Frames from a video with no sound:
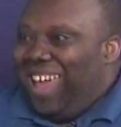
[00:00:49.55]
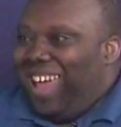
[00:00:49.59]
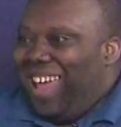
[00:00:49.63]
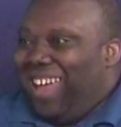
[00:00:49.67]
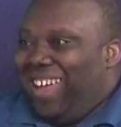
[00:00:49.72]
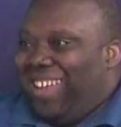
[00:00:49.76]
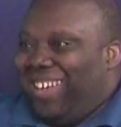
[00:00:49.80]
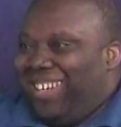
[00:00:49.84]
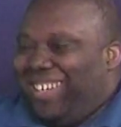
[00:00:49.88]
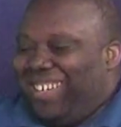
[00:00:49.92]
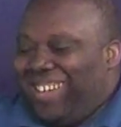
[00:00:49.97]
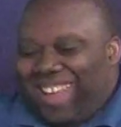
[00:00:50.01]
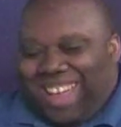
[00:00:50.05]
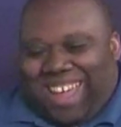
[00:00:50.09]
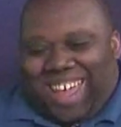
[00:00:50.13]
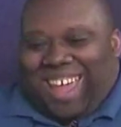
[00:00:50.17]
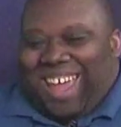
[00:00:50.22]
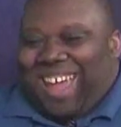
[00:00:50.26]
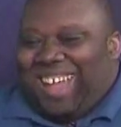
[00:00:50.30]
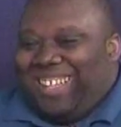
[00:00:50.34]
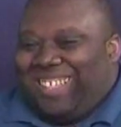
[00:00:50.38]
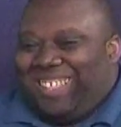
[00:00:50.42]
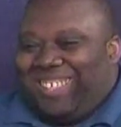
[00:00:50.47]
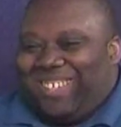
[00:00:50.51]
And
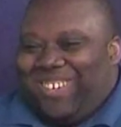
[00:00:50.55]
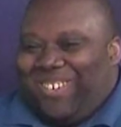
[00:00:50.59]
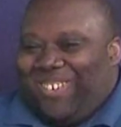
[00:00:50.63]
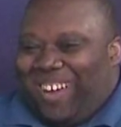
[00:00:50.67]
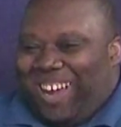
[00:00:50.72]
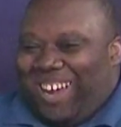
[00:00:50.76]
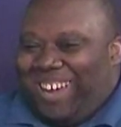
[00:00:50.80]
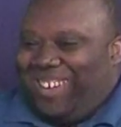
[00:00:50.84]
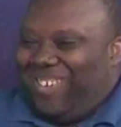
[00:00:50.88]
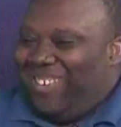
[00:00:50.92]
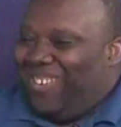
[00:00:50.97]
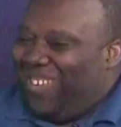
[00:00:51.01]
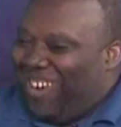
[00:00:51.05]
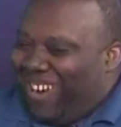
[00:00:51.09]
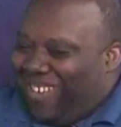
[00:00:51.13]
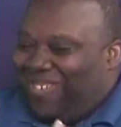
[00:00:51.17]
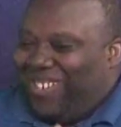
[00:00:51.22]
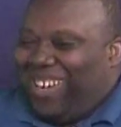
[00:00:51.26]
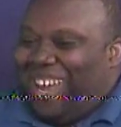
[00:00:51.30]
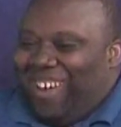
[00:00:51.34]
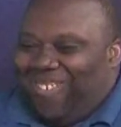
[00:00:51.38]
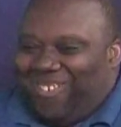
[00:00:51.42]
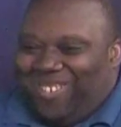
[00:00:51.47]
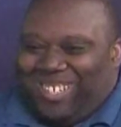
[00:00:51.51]
so I knew I
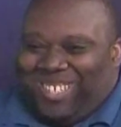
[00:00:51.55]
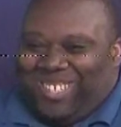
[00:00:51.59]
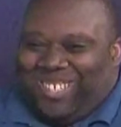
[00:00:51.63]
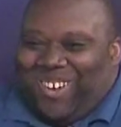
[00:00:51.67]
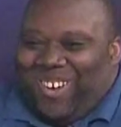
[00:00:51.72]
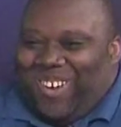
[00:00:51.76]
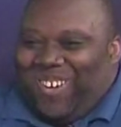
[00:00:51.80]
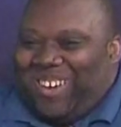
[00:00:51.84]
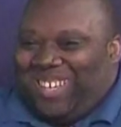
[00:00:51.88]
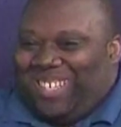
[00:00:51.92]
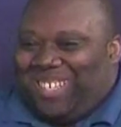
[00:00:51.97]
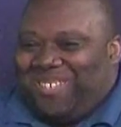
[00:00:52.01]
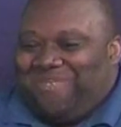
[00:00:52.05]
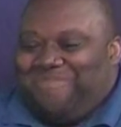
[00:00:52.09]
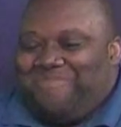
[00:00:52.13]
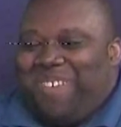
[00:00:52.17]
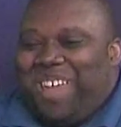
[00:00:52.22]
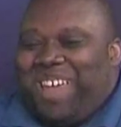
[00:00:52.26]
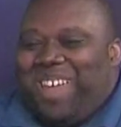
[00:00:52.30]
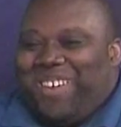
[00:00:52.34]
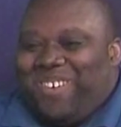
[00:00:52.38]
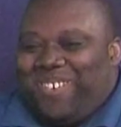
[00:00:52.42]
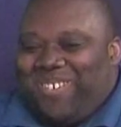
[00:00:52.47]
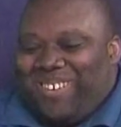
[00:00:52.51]
would have to start as a
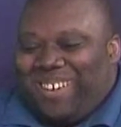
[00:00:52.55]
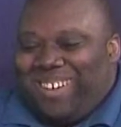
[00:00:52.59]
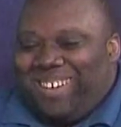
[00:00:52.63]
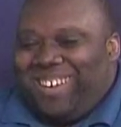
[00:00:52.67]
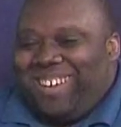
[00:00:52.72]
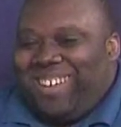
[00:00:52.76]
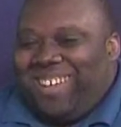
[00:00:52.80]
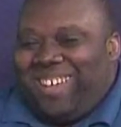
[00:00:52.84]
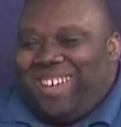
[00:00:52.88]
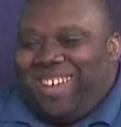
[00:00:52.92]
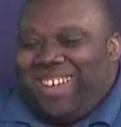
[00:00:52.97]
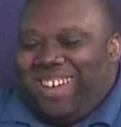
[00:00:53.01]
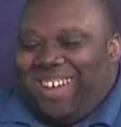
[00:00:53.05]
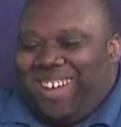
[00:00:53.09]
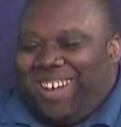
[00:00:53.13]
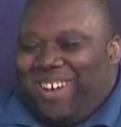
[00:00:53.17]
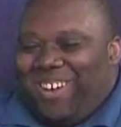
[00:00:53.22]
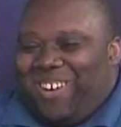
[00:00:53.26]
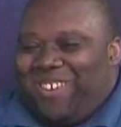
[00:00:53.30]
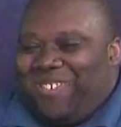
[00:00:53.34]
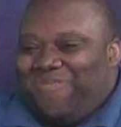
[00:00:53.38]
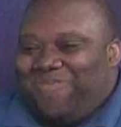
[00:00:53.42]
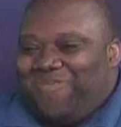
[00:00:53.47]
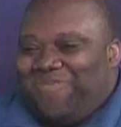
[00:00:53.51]
mayor. And
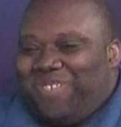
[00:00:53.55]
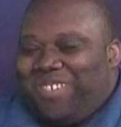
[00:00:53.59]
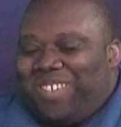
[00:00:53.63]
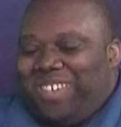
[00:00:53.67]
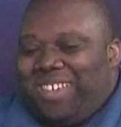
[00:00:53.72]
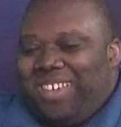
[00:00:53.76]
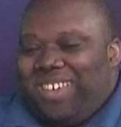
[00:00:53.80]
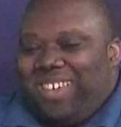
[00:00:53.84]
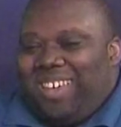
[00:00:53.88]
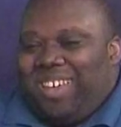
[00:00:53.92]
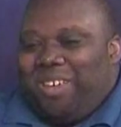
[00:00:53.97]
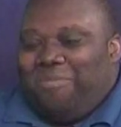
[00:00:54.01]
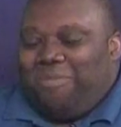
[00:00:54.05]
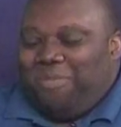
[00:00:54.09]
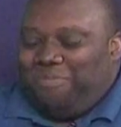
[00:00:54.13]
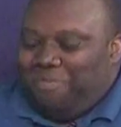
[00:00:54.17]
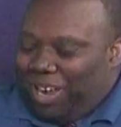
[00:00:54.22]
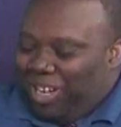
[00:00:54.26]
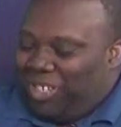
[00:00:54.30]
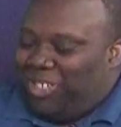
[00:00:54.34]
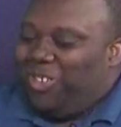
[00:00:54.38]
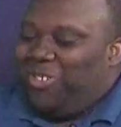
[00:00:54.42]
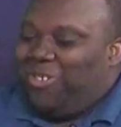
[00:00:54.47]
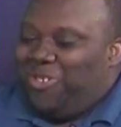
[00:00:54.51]

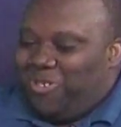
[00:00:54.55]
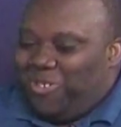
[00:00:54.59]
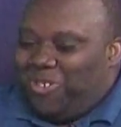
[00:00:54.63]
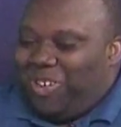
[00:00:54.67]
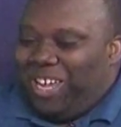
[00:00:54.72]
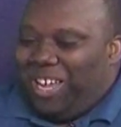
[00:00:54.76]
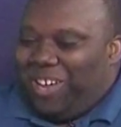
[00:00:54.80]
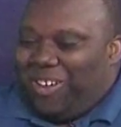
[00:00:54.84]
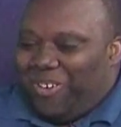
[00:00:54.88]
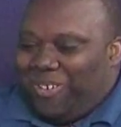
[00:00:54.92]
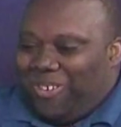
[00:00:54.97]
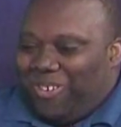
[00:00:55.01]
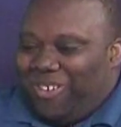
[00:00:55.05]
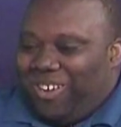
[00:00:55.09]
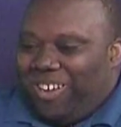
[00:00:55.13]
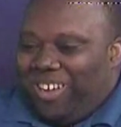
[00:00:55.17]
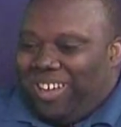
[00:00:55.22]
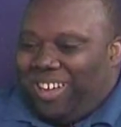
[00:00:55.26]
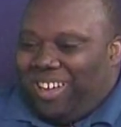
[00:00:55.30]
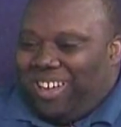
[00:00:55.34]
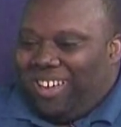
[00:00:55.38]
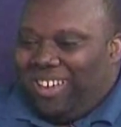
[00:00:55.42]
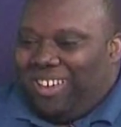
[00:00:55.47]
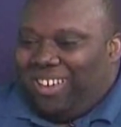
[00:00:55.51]
my junior year,
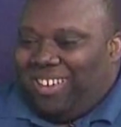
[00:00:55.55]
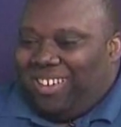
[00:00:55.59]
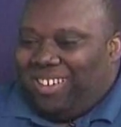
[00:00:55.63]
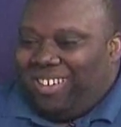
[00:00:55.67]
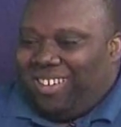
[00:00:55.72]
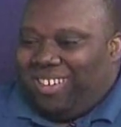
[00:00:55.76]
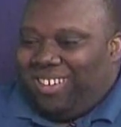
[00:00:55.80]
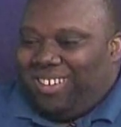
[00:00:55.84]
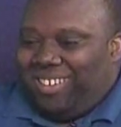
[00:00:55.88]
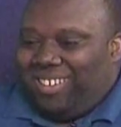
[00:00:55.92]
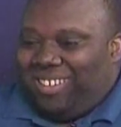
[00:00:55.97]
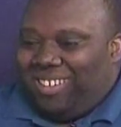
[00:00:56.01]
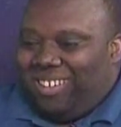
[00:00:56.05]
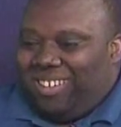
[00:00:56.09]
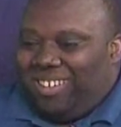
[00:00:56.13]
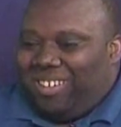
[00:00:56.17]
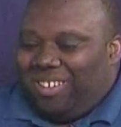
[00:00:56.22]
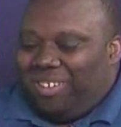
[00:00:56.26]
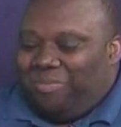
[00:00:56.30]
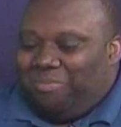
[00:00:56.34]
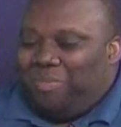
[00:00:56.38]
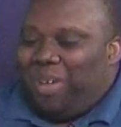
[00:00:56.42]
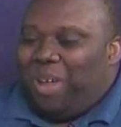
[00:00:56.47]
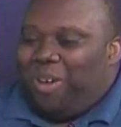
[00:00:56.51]

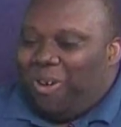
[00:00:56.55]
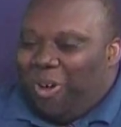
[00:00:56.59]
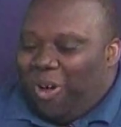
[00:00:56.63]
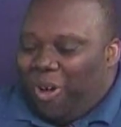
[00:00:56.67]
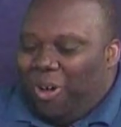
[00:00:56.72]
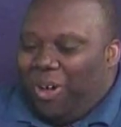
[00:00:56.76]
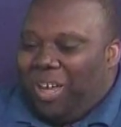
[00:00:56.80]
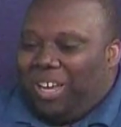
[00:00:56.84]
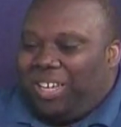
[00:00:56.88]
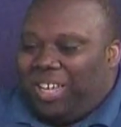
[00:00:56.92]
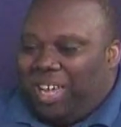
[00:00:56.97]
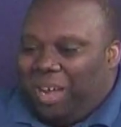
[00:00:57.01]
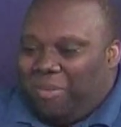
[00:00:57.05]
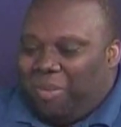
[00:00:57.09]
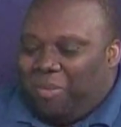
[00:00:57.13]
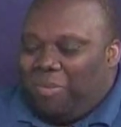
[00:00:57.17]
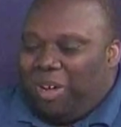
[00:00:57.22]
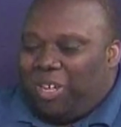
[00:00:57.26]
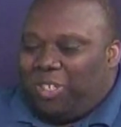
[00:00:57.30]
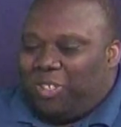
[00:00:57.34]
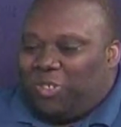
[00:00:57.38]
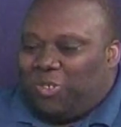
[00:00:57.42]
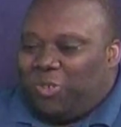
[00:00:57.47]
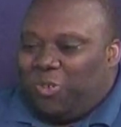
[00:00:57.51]
Mayor Hall had came to
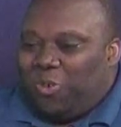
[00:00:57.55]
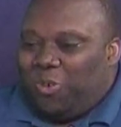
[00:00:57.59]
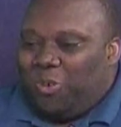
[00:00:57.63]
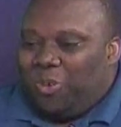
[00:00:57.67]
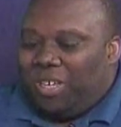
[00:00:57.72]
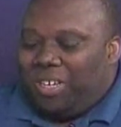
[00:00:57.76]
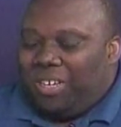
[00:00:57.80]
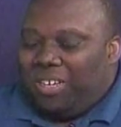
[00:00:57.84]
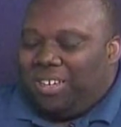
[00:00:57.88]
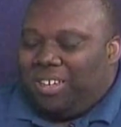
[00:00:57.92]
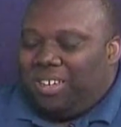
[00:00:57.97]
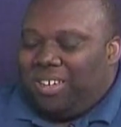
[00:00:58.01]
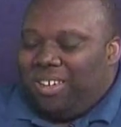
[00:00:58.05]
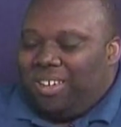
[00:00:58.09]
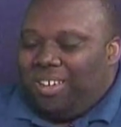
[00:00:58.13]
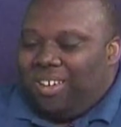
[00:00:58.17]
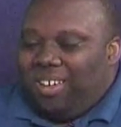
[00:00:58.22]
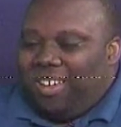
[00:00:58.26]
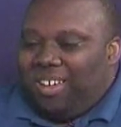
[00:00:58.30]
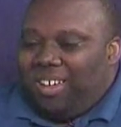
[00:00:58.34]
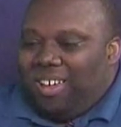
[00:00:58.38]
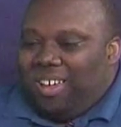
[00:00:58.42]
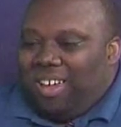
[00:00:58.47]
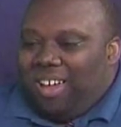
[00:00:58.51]
my school, and
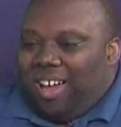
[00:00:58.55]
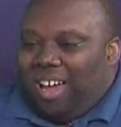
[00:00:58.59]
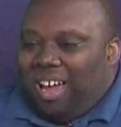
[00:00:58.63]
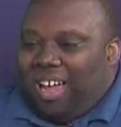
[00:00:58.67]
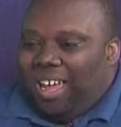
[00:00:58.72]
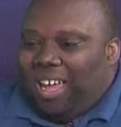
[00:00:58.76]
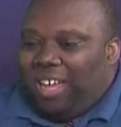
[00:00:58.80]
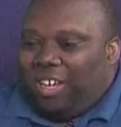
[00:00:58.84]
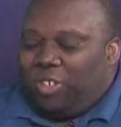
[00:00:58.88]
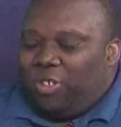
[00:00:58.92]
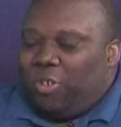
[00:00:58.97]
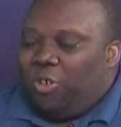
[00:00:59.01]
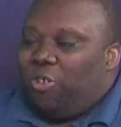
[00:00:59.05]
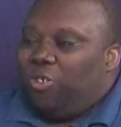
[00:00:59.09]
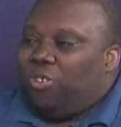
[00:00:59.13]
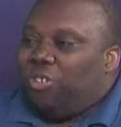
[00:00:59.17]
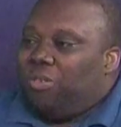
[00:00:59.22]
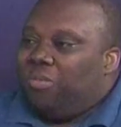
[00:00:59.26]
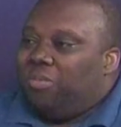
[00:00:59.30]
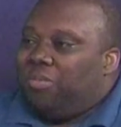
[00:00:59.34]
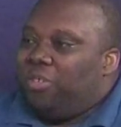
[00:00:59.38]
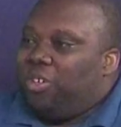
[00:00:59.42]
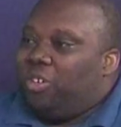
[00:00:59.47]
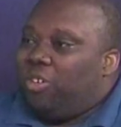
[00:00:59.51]
I had
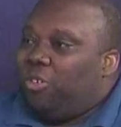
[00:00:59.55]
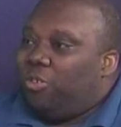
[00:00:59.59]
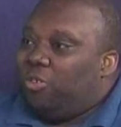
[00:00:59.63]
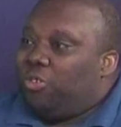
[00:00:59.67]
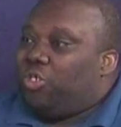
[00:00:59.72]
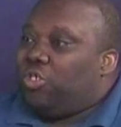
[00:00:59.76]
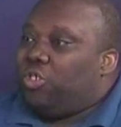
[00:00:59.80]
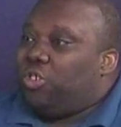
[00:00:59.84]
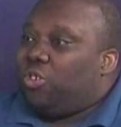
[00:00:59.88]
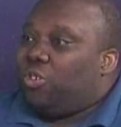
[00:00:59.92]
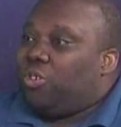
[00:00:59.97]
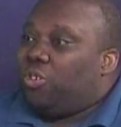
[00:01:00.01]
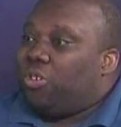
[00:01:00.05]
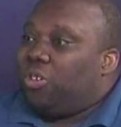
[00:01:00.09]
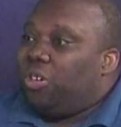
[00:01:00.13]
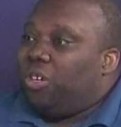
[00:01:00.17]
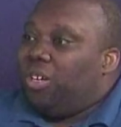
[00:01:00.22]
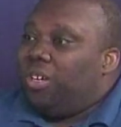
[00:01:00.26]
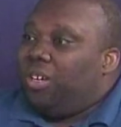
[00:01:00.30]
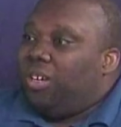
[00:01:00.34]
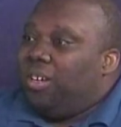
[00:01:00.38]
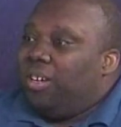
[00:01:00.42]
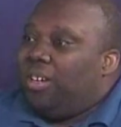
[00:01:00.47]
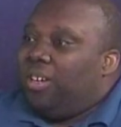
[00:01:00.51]
told him, you know, sir,
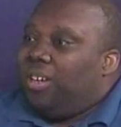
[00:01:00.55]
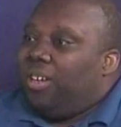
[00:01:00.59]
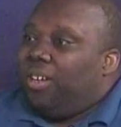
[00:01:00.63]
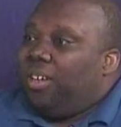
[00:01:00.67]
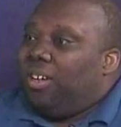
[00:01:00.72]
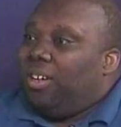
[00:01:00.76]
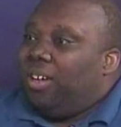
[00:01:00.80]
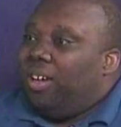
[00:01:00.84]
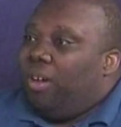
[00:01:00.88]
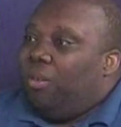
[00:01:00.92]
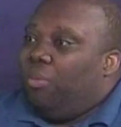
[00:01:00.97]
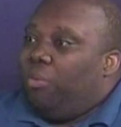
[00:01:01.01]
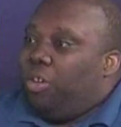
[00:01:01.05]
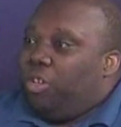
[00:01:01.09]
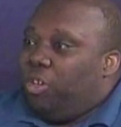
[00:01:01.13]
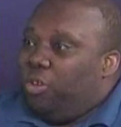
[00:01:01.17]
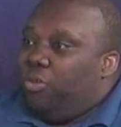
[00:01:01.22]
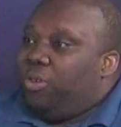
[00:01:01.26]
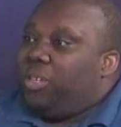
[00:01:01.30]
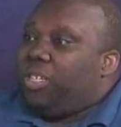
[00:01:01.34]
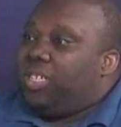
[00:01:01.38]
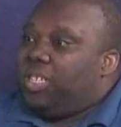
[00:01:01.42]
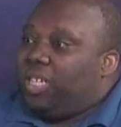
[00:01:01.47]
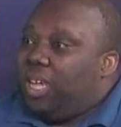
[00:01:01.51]
when
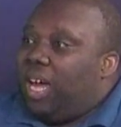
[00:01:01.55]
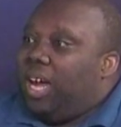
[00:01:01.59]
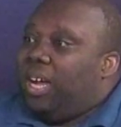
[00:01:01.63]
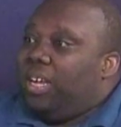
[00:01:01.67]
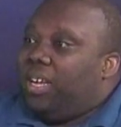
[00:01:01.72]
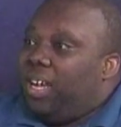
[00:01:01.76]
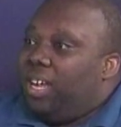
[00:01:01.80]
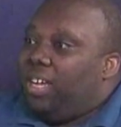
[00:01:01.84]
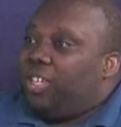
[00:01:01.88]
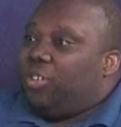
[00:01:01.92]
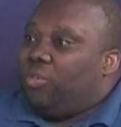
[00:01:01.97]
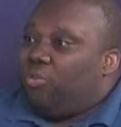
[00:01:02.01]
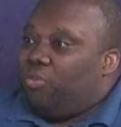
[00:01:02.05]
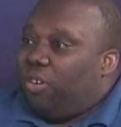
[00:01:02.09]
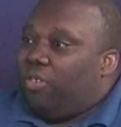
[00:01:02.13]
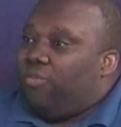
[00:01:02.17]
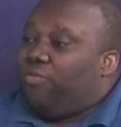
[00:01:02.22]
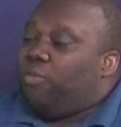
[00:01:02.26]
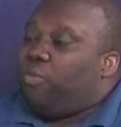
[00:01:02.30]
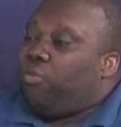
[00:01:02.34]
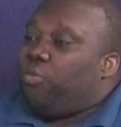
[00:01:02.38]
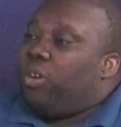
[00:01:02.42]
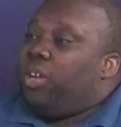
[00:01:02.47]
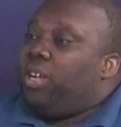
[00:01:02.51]
you decide not to run
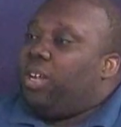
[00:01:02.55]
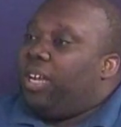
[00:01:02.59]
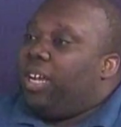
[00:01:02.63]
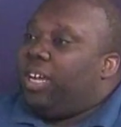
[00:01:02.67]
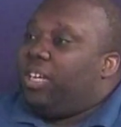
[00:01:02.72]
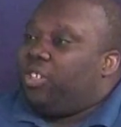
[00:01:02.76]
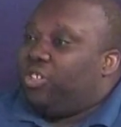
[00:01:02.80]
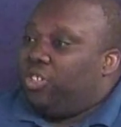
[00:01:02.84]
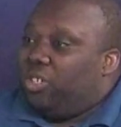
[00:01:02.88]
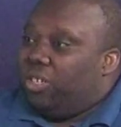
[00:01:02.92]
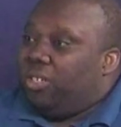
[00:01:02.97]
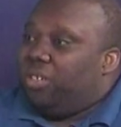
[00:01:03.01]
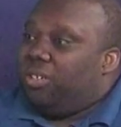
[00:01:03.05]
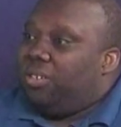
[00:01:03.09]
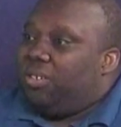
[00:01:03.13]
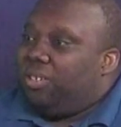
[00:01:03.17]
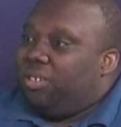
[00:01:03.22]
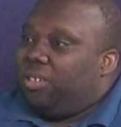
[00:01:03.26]
for re-election,